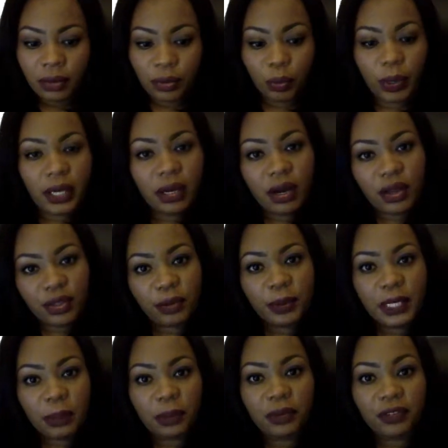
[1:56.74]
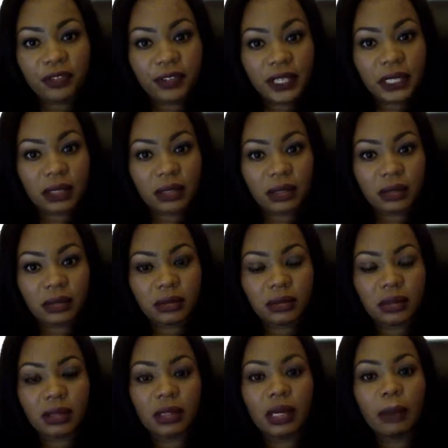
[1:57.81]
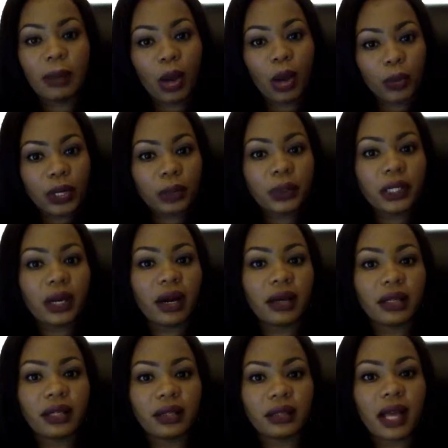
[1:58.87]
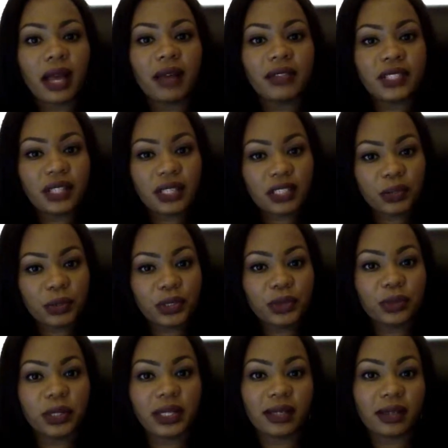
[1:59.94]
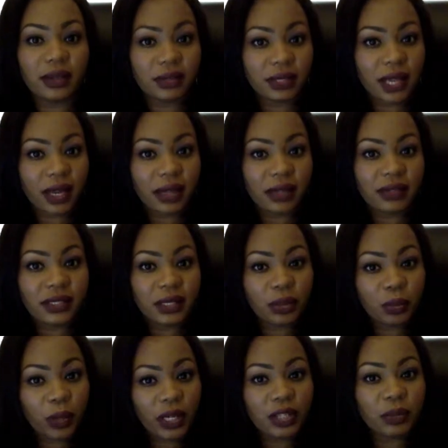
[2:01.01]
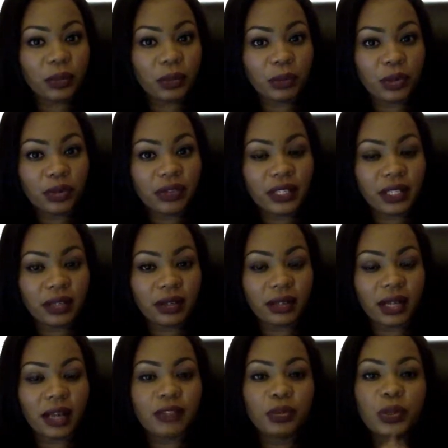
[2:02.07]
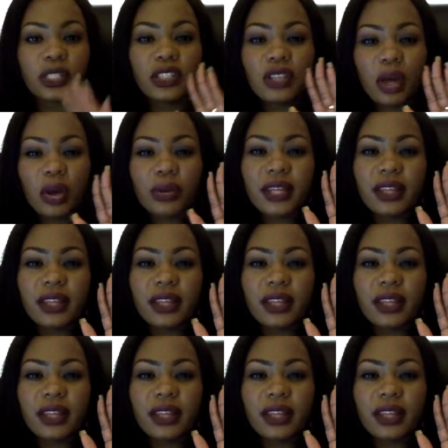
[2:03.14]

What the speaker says: the way other people feel about where we are in our lives, things we're doing in our lives, and the way that we're moving in our lives, we know